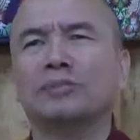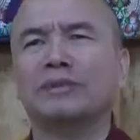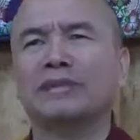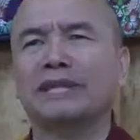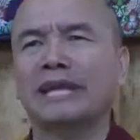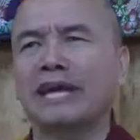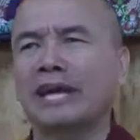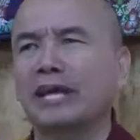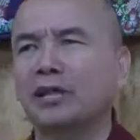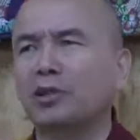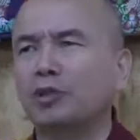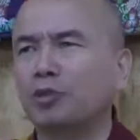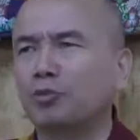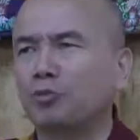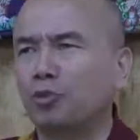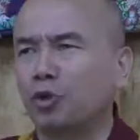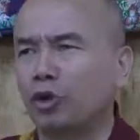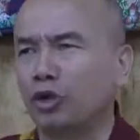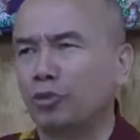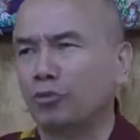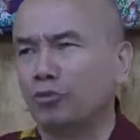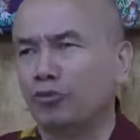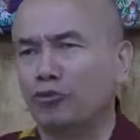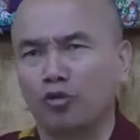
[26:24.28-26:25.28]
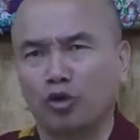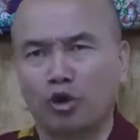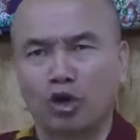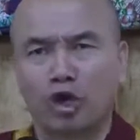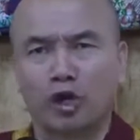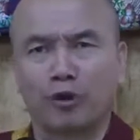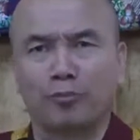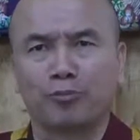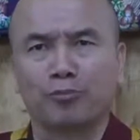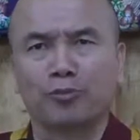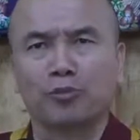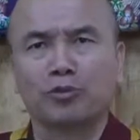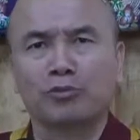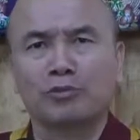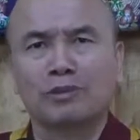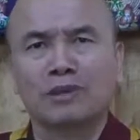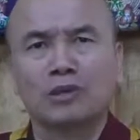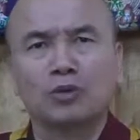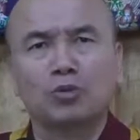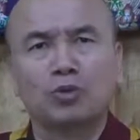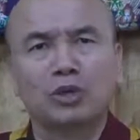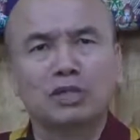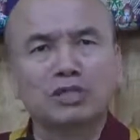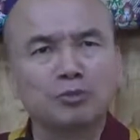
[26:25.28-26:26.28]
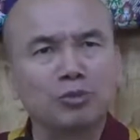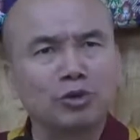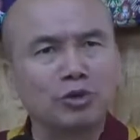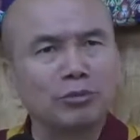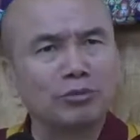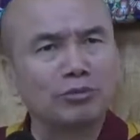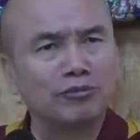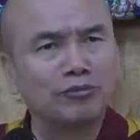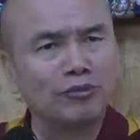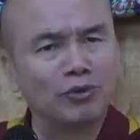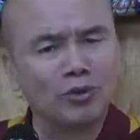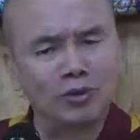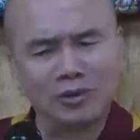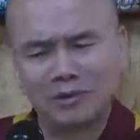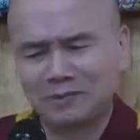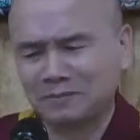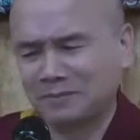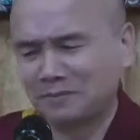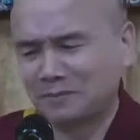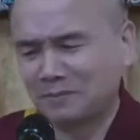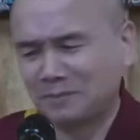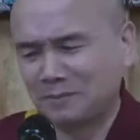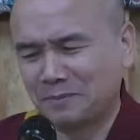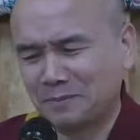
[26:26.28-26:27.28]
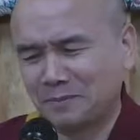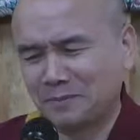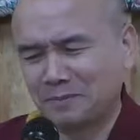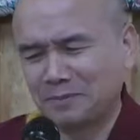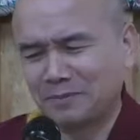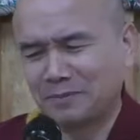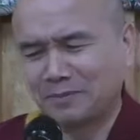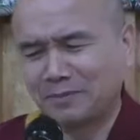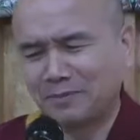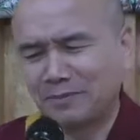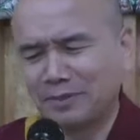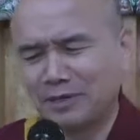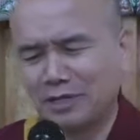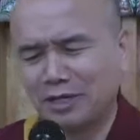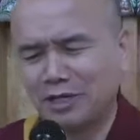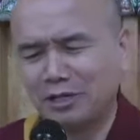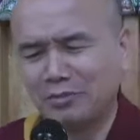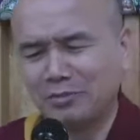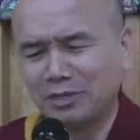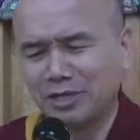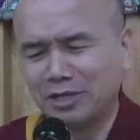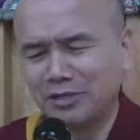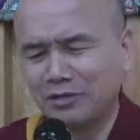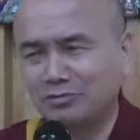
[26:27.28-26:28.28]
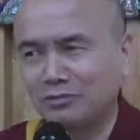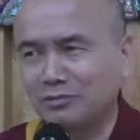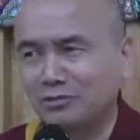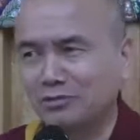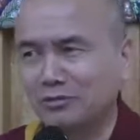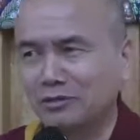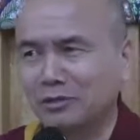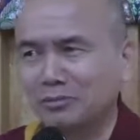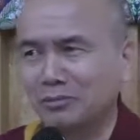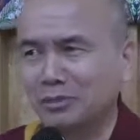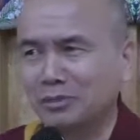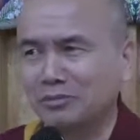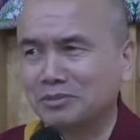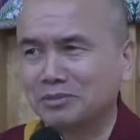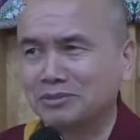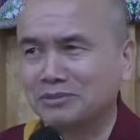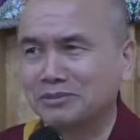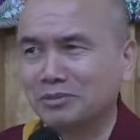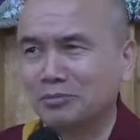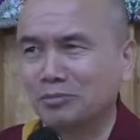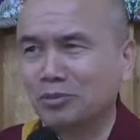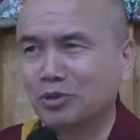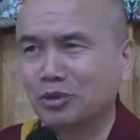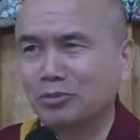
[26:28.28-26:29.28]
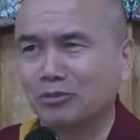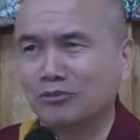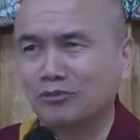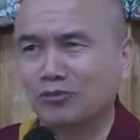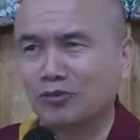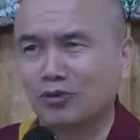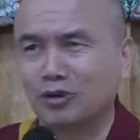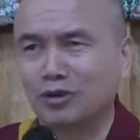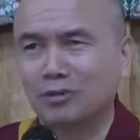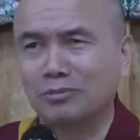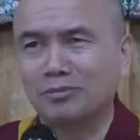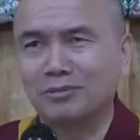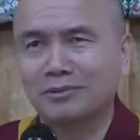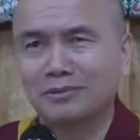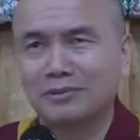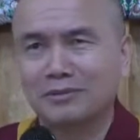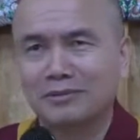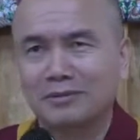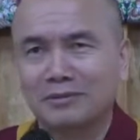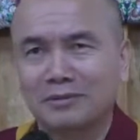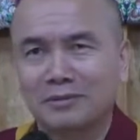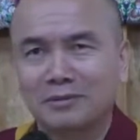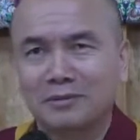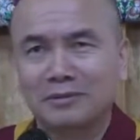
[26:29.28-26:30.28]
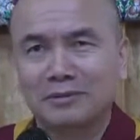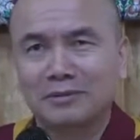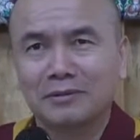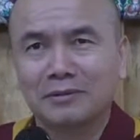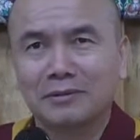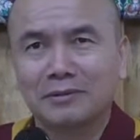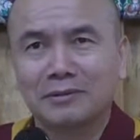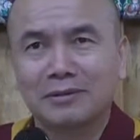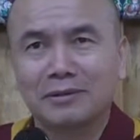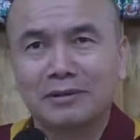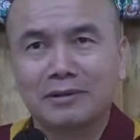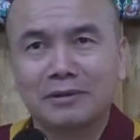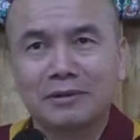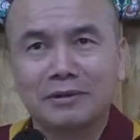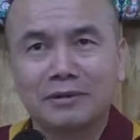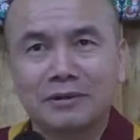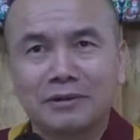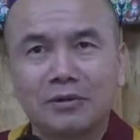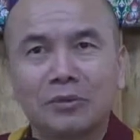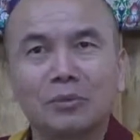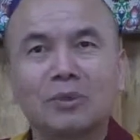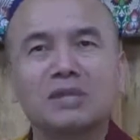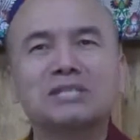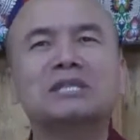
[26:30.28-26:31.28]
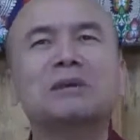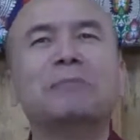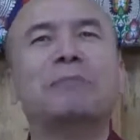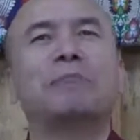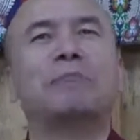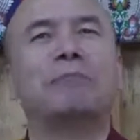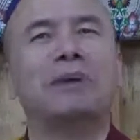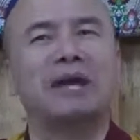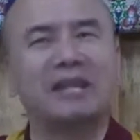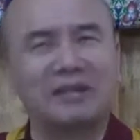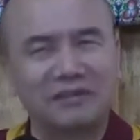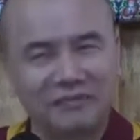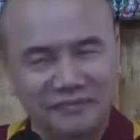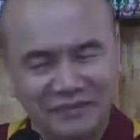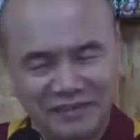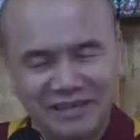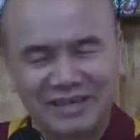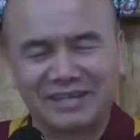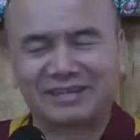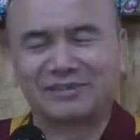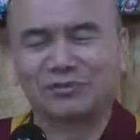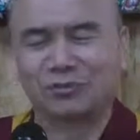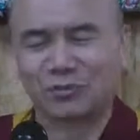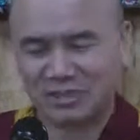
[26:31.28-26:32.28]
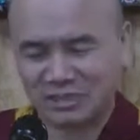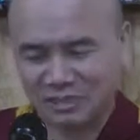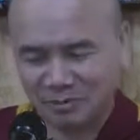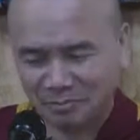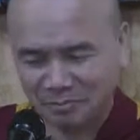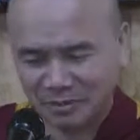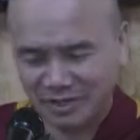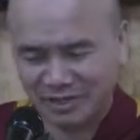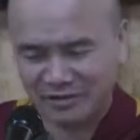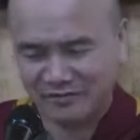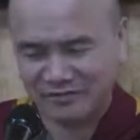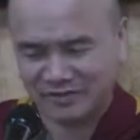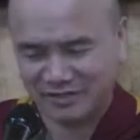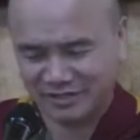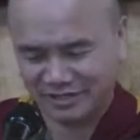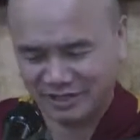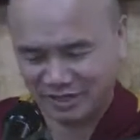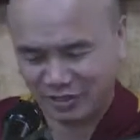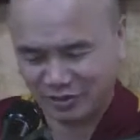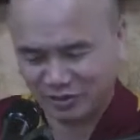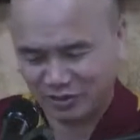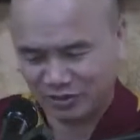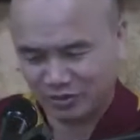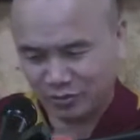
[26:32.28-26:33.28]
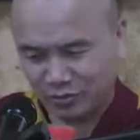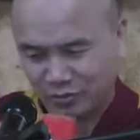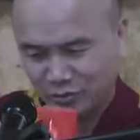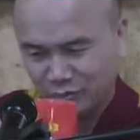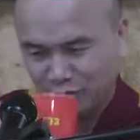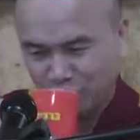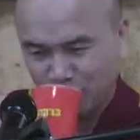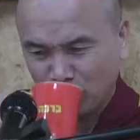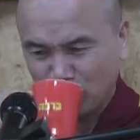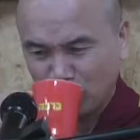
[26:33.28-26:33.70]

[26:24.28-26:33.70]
Then the point number 4. What's the point number 4? Anybody who remembers the point number 4? What's the benefit? What's the benefit? Thank you.